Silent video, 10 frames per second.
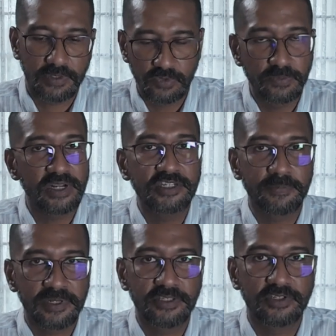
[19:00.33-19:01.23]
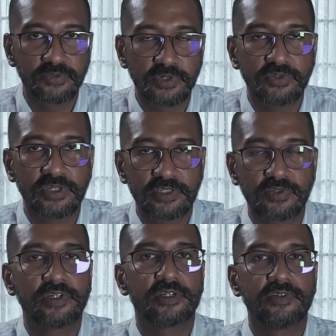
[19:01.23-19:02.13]
You multiply the two, and you get
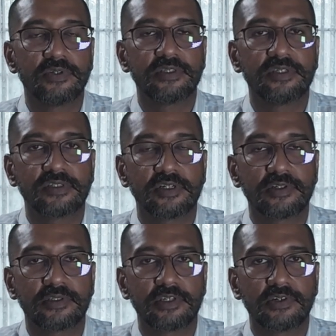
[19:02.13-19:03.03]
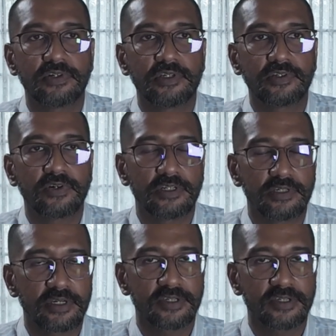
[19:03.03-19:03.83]
this thing called a